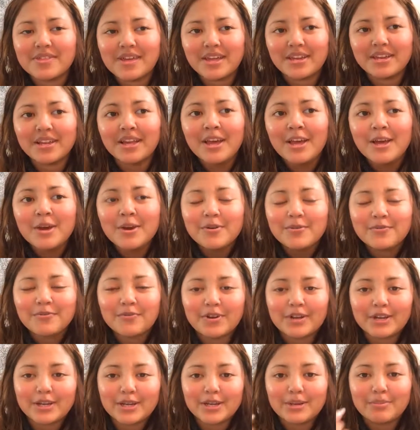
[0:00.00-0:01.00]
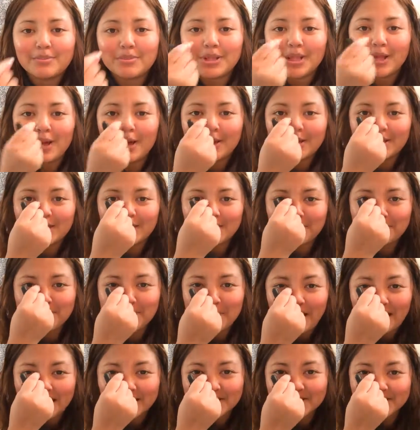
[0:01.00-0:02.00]
than freaking applying like a
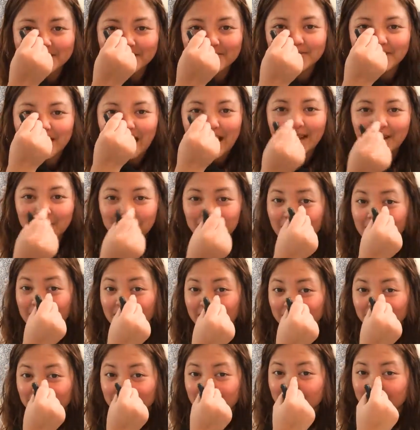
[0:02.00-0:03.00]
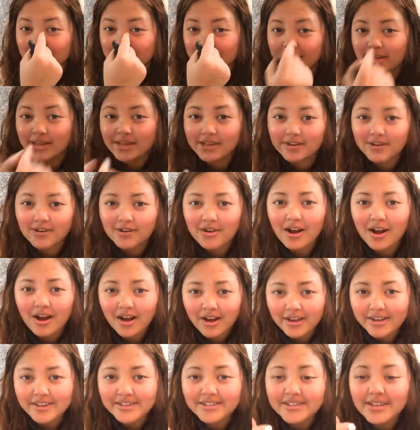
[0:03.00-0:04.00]
pencil and adding pressure to the inner
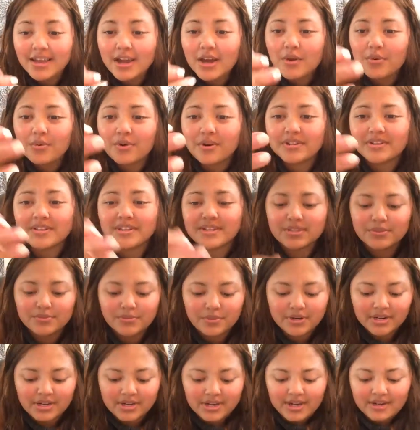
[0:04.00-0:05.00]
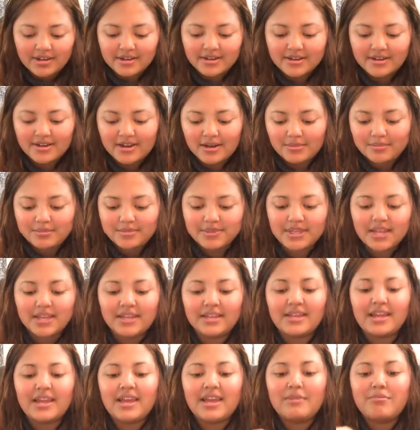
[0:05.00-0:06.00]
eyes. Whereas this one, it kind of comes
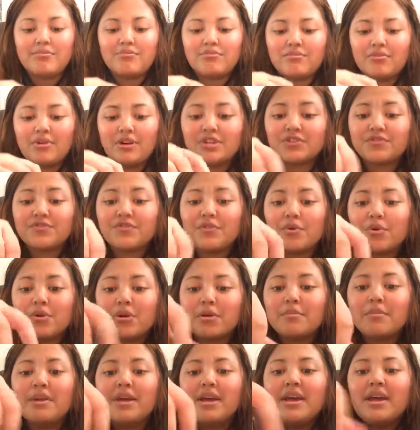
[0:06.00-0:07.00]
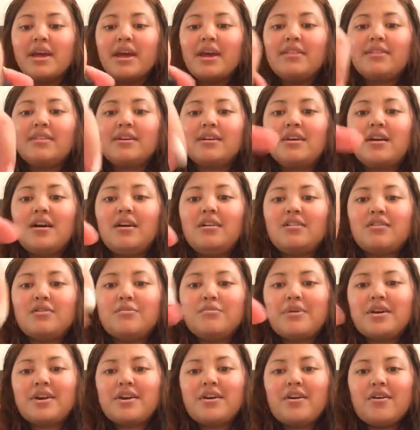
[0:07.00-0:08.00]
in a brush form, and the color
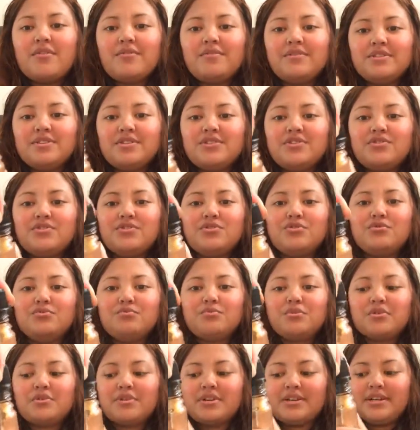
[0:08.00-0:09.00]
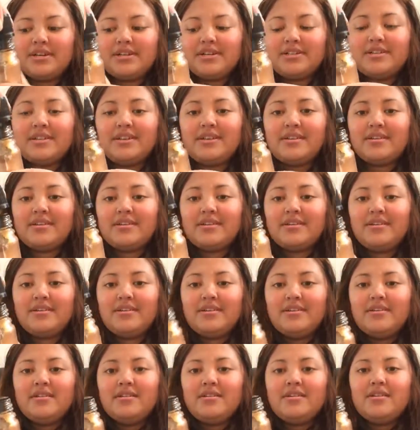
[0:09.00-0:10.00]
payoff is super nice. Like,
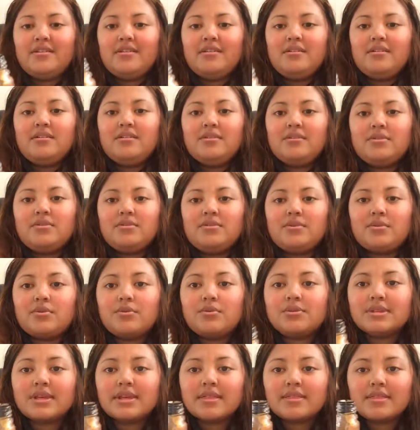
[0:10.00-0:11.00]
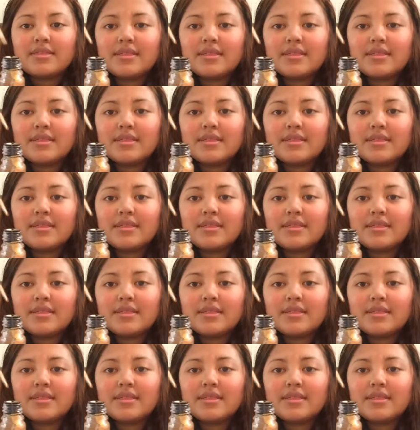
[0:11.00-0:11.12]
so it goes like